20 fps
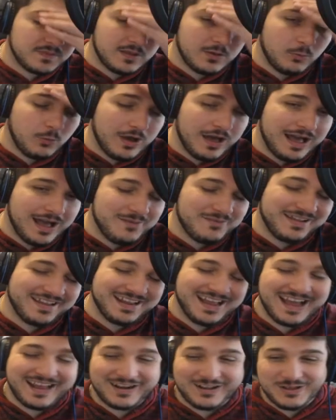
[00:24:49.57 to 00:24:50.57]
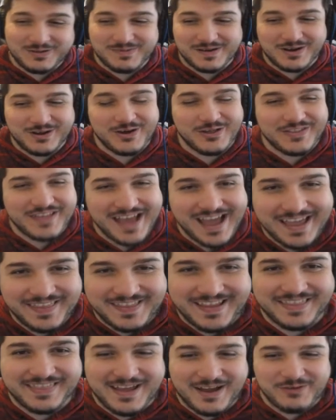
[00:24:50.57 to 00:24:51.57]
I mean, I don't know about all that.
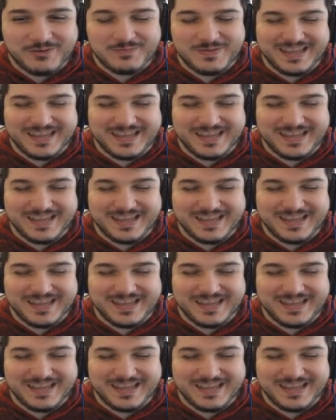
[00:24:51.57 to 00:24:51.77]
That would be.